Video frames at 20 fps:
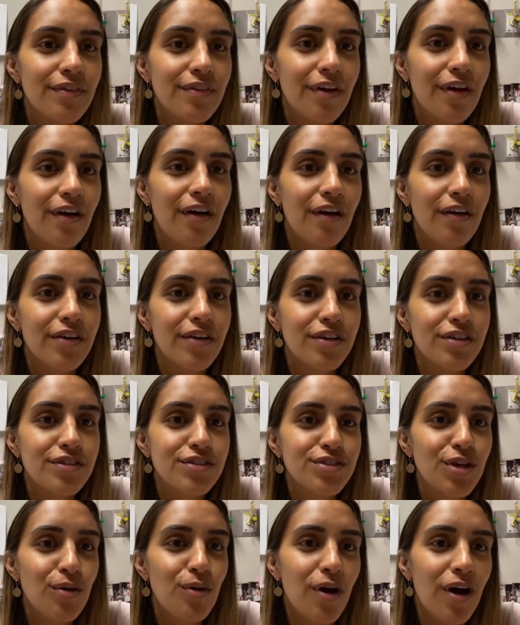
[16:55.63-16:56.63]
Oh, you're
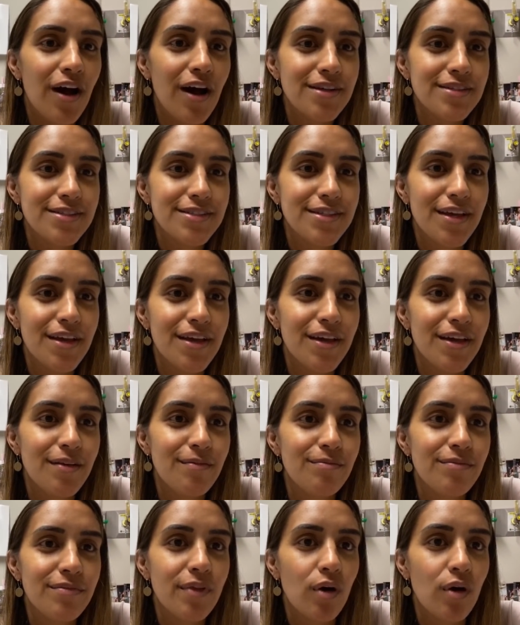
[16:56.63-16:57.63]
so
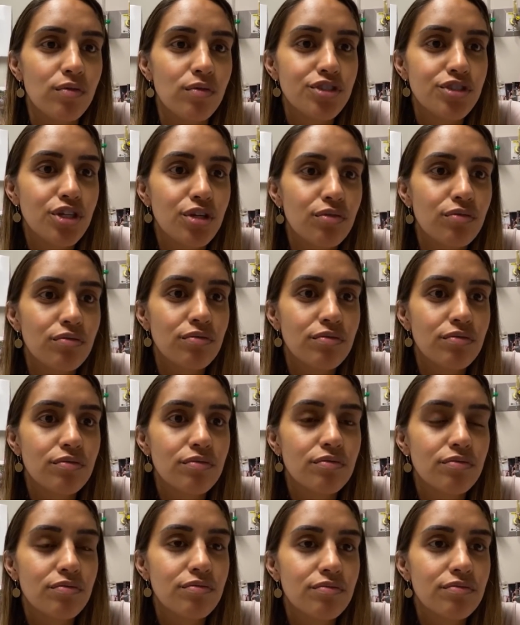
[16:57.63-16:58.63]
awesome. Oh, shoot.
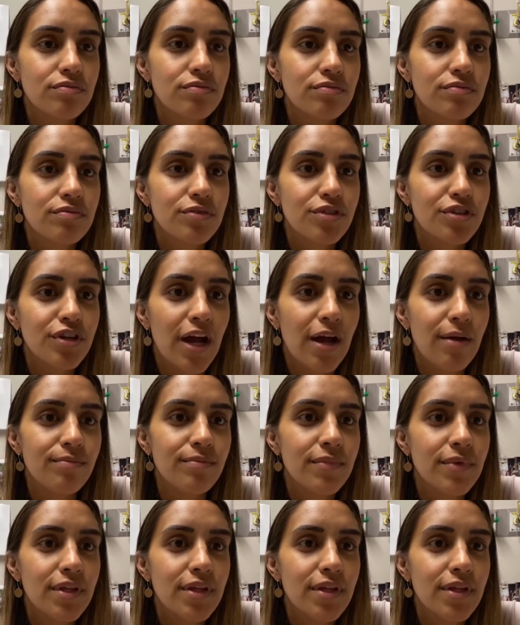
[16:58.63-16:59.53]
Crap.